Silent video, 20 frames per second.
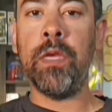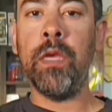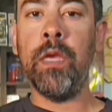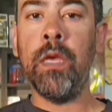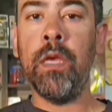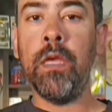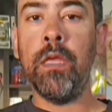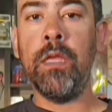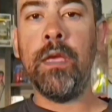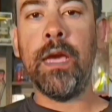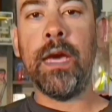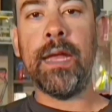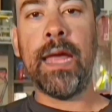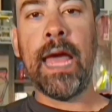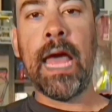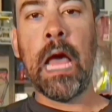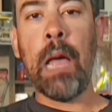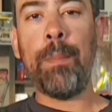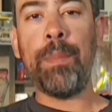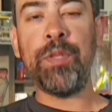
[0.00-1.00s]
You got Al
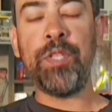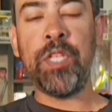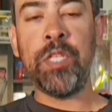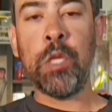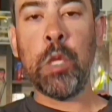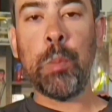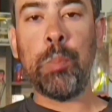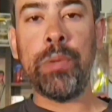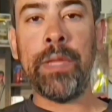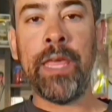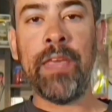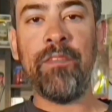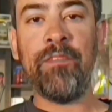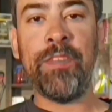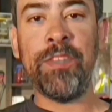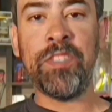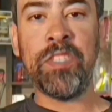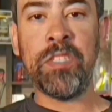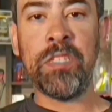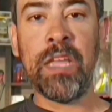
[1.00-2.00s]
Pacino playing
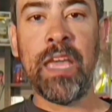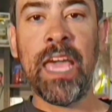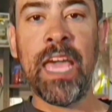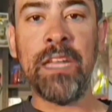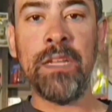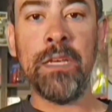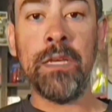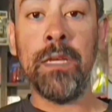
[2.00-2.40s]
Vincent Hanna,